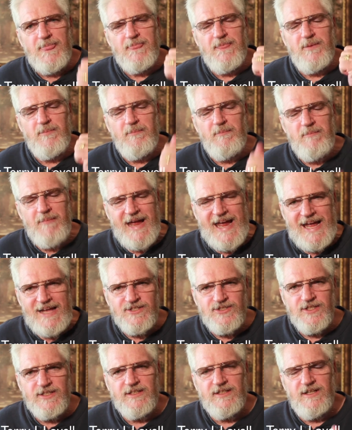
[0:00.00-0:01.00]
The
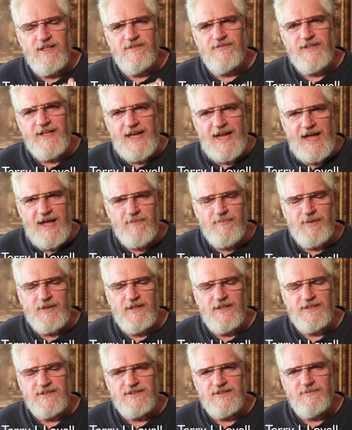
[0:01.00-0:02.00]
magic of
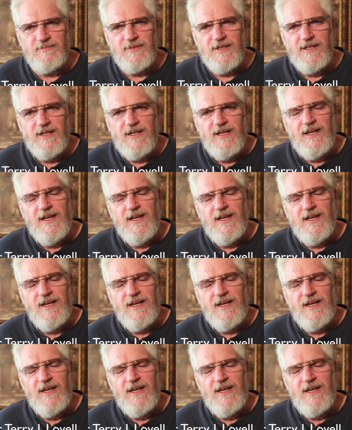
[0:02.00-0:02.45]
capitalism